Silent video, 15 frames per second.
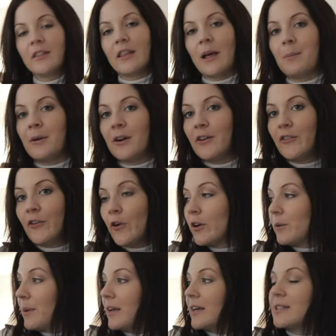number
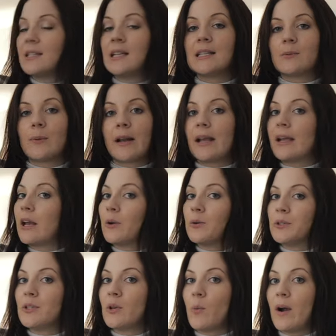four because this one I can
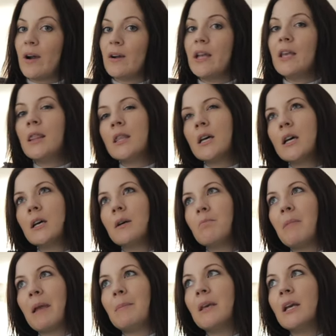also wear in the
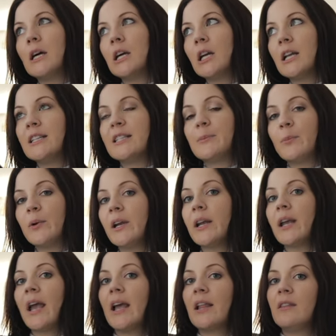maybe early
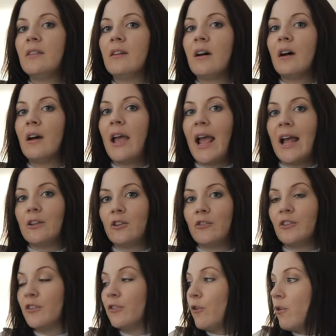spring and the end of
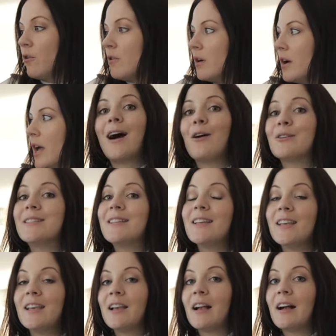the fall. I was
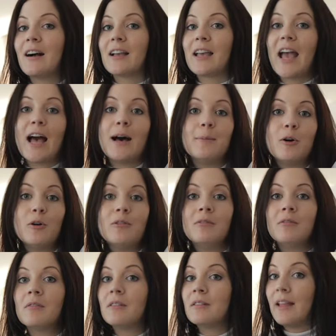thinking a
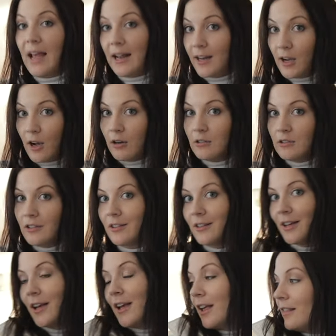camel petticoat
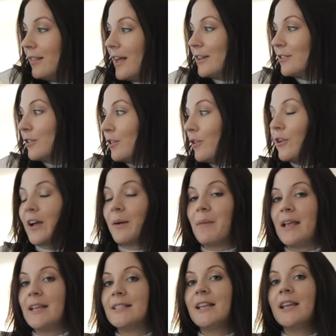that could look
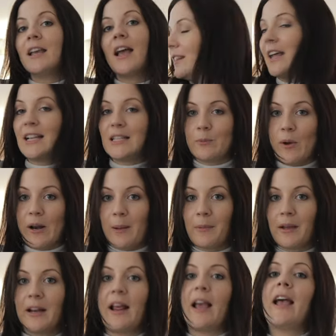amazing. That's what I'm
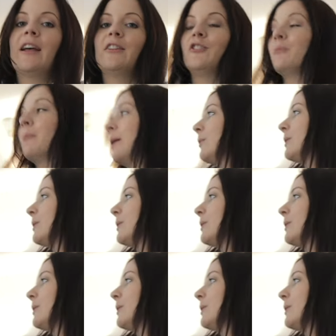gonna add to my